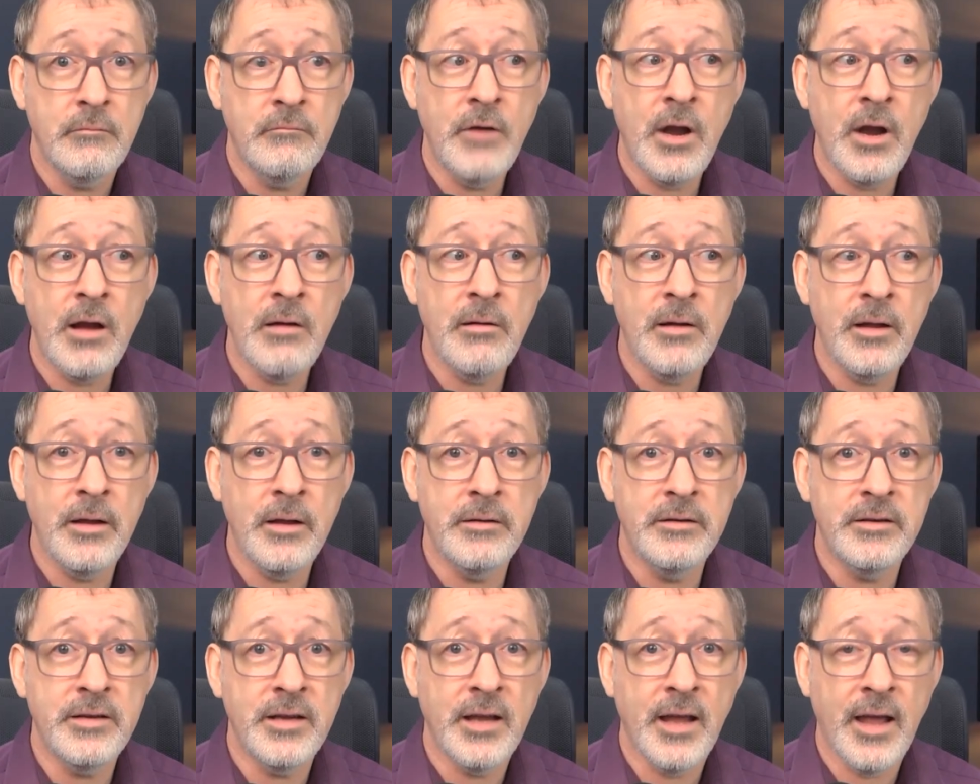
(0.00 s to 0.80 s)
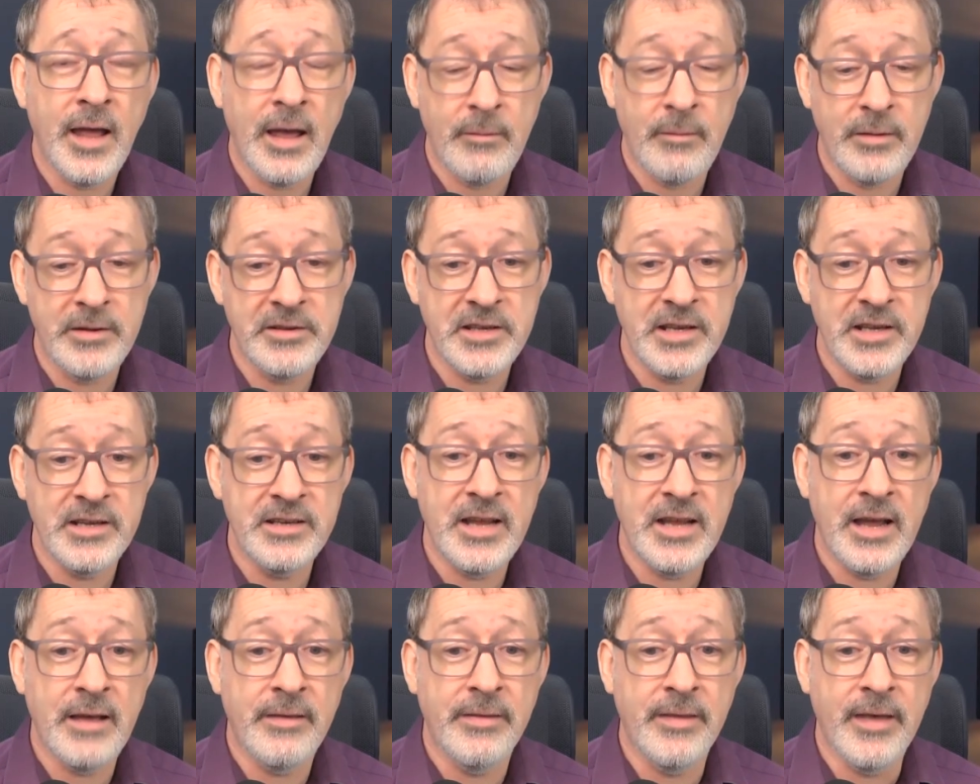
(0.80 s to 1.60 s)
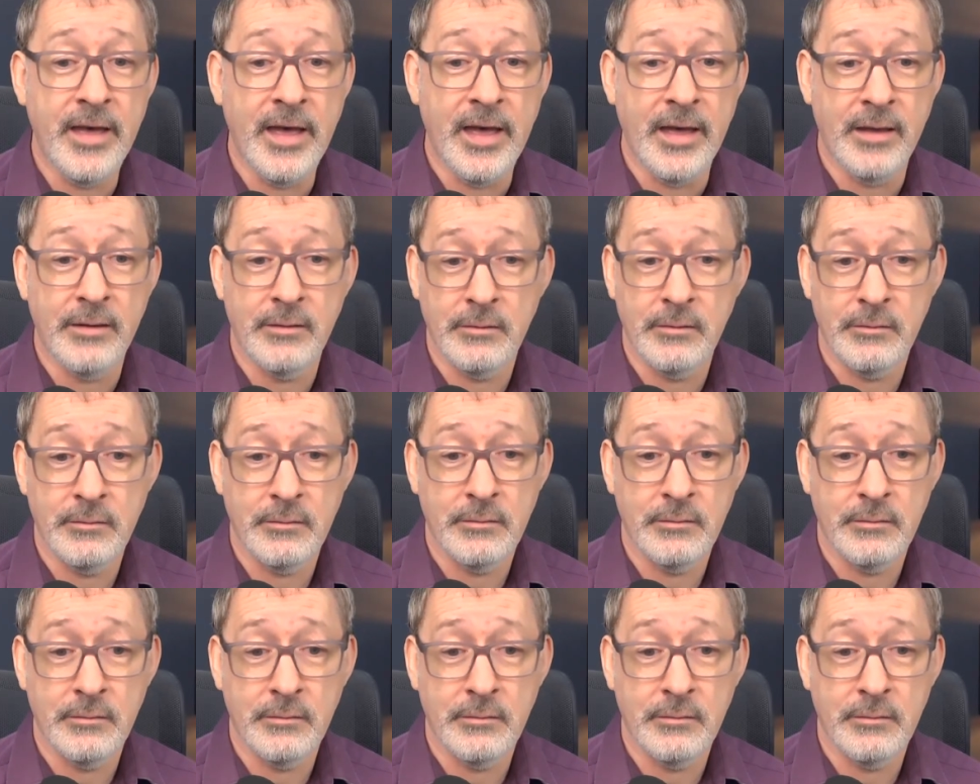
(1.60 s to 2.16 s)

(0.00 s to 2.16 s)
Roland, how is it down there?